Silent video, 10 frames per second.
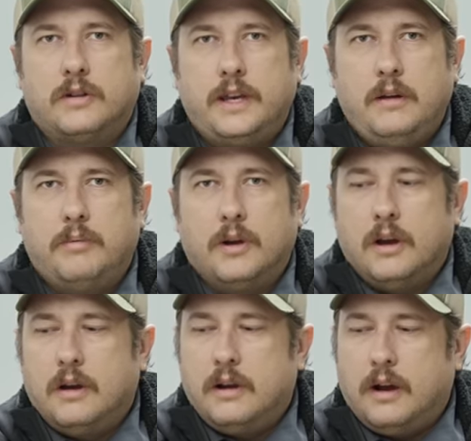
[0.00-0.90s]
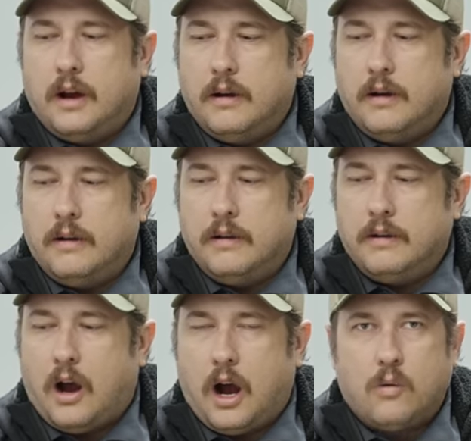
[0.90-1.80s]
I'll keep
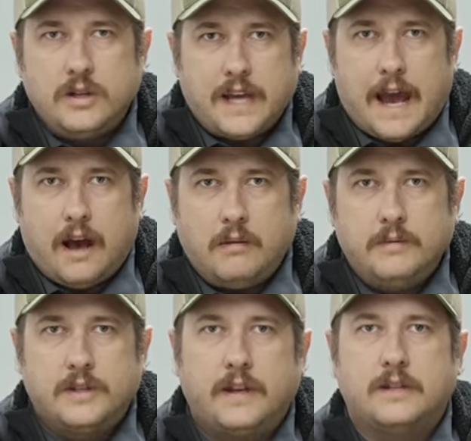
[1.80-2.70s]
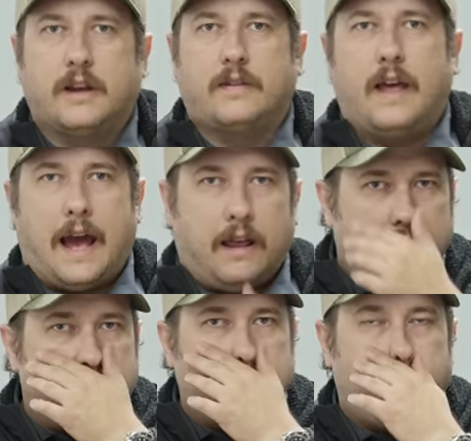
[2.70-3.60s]
aqua tabs, things like that,
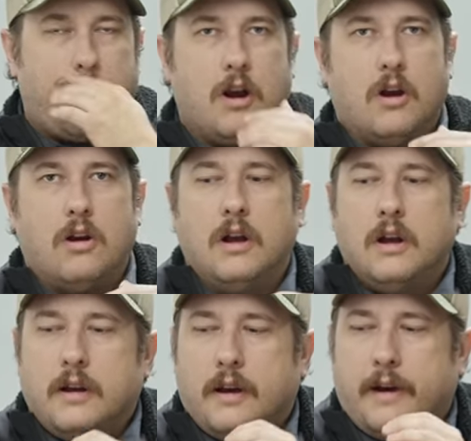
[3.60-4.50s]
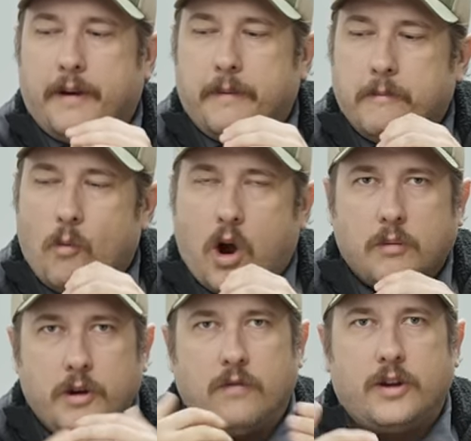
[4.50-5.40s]
like spare
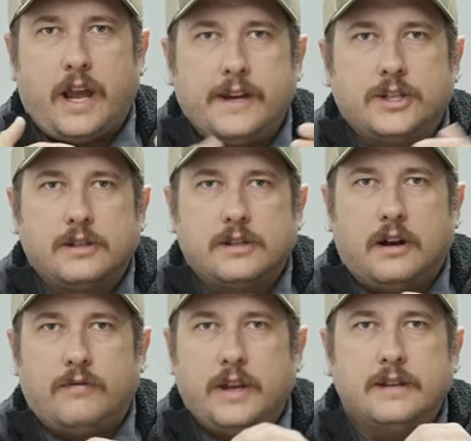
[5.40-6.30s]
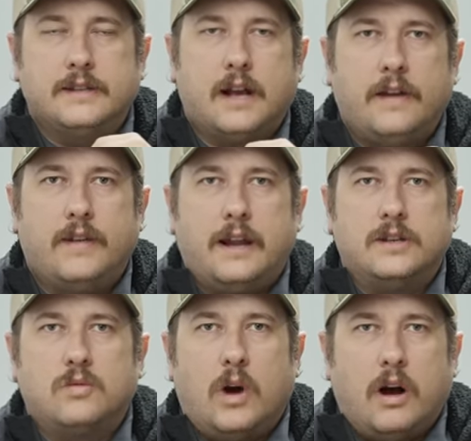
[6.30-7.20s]
water purification stuff inside that
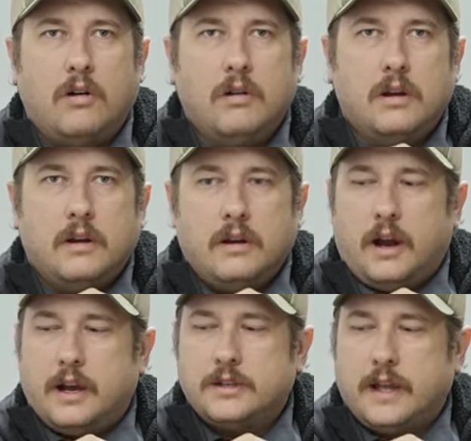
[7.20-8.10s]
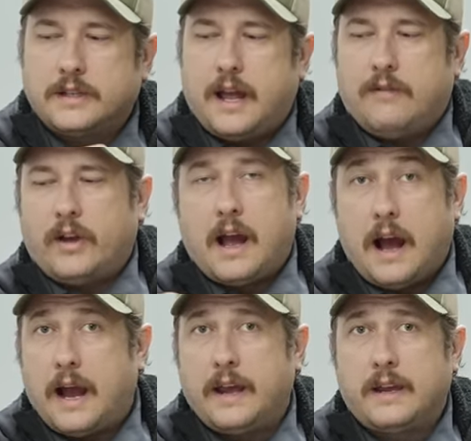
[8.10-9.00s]
as well. So that's gonna have like
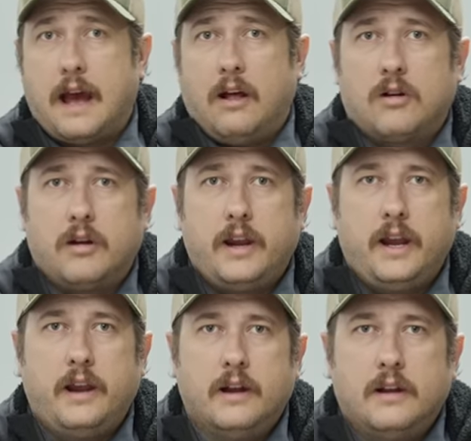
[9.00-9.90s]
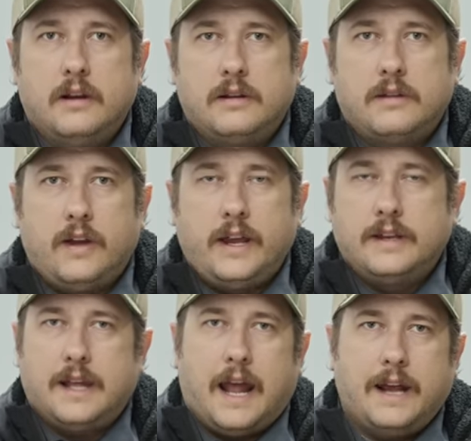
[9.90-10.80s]
high calorie
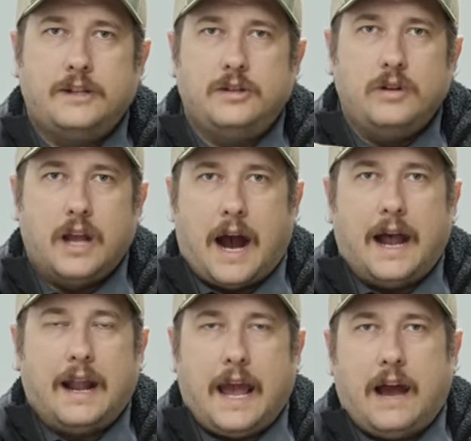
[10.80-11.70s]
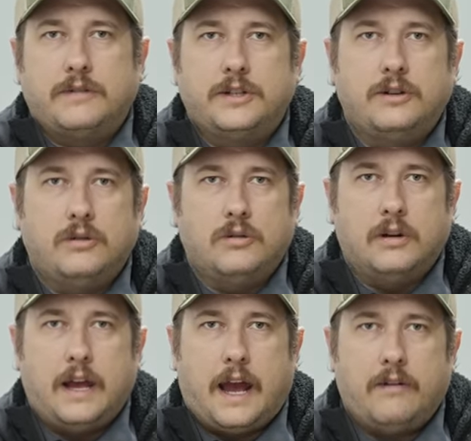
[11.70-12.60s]
things that I do not have
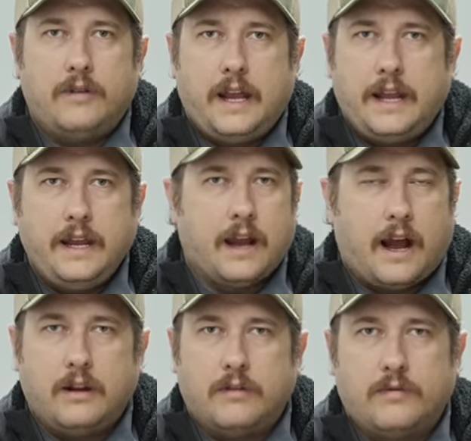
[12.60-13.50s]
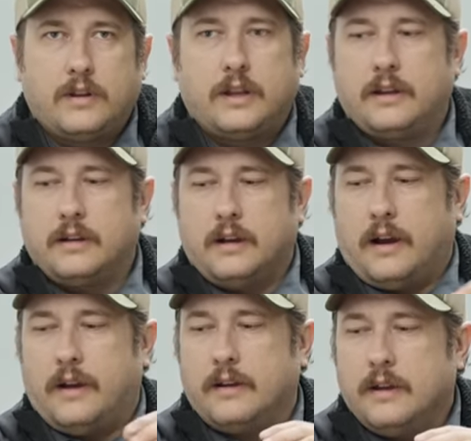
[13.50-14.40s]
to have any kind
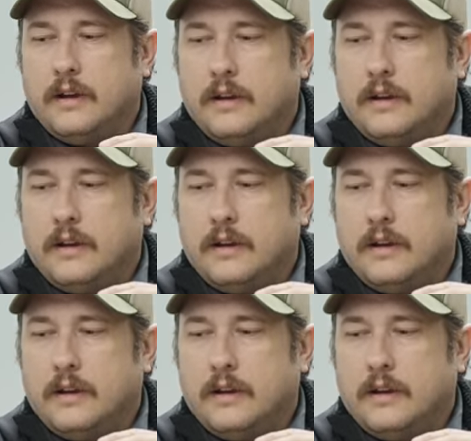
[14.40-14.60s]
of